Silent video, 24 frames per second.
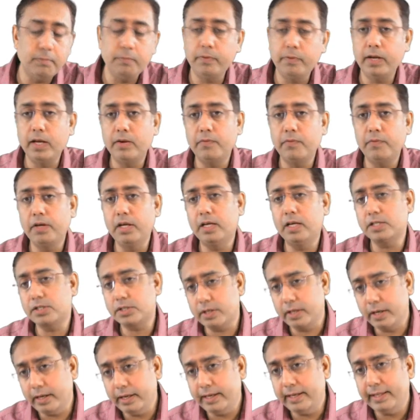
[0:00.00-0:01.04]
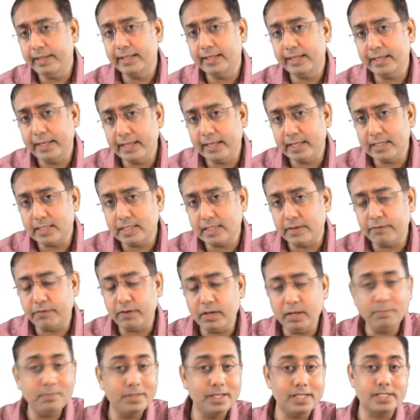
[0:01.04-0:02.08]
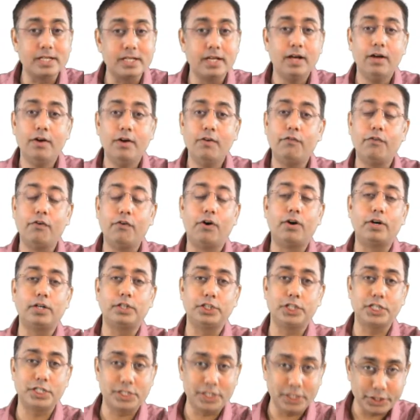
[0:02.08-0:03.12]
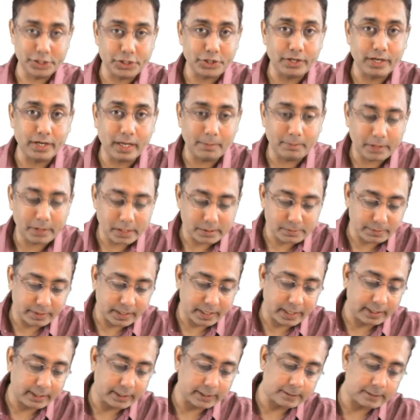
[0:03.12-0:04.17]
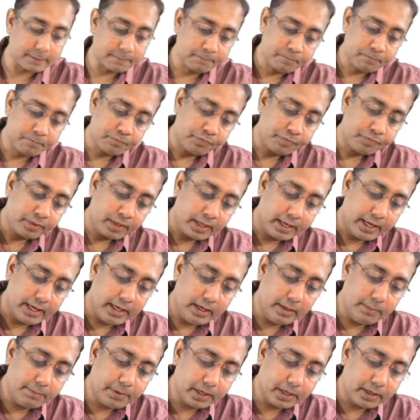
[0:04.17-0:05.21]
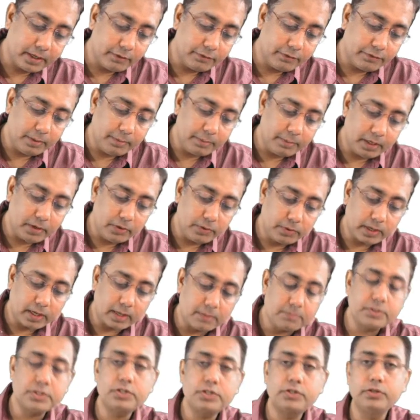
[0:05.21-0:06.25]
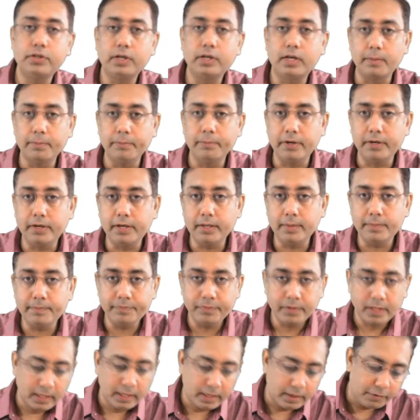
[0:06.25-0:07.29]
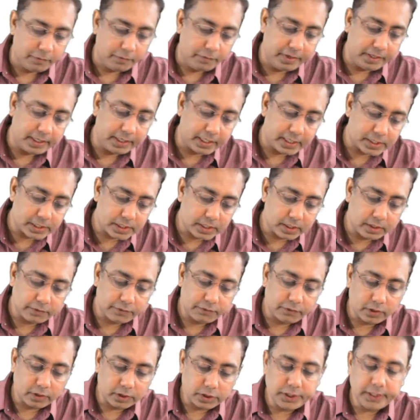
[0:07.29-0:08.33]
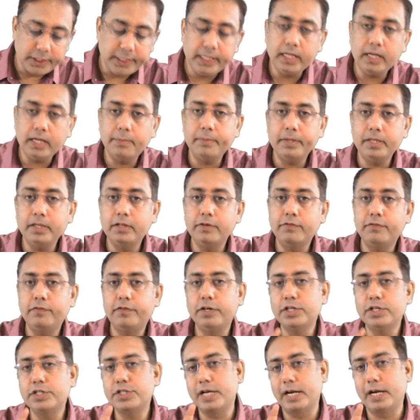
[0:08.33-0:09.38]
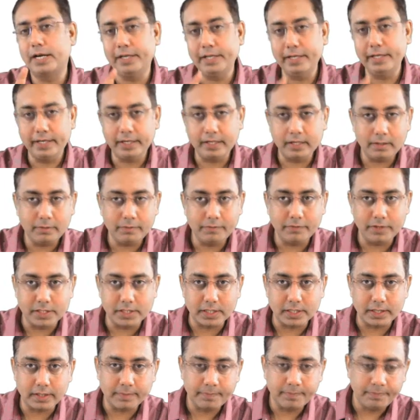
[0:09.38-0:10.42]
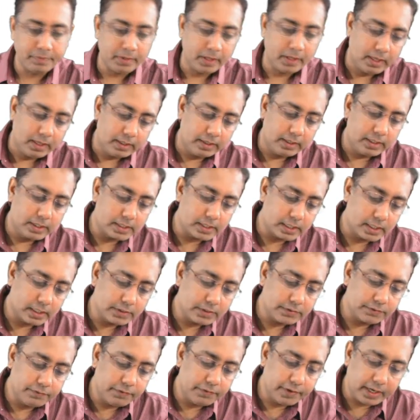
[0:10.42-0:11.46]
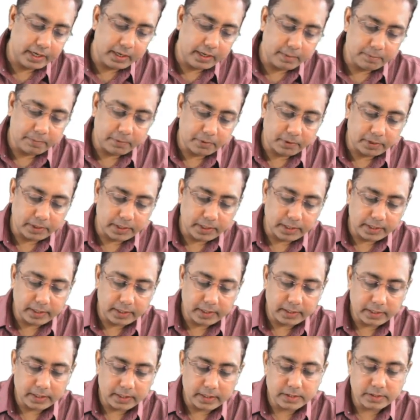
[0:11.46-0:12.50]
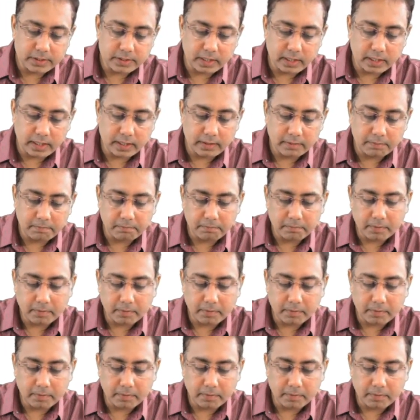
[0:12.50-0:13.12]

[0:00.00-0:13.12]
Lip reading: scheme, where we are screening the ENC females for gestational diabetes mellitus. Any pregnant female who comes to the community, we test her for GDM in the first antenatal visit. This is very important. It is